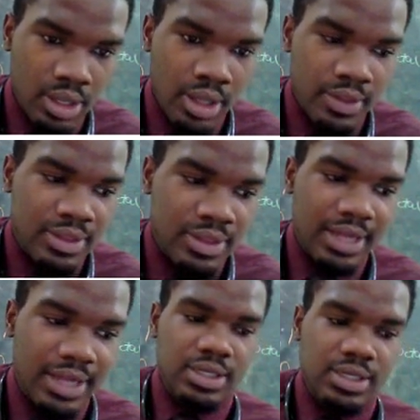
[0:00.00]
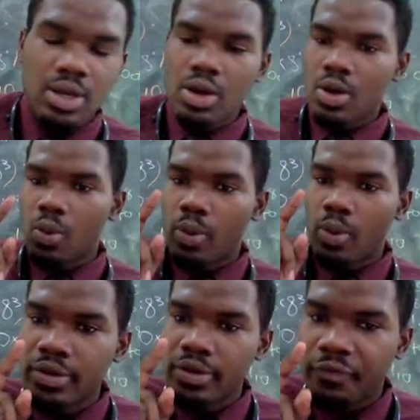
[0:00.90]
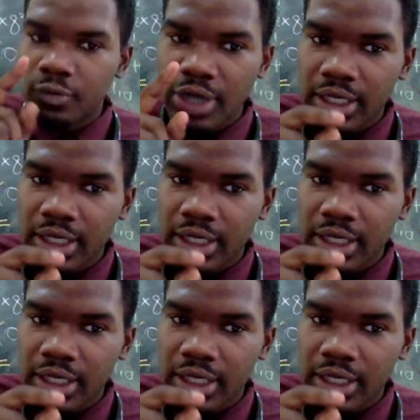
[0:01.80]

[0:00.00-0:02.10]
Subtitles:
that when you're trying to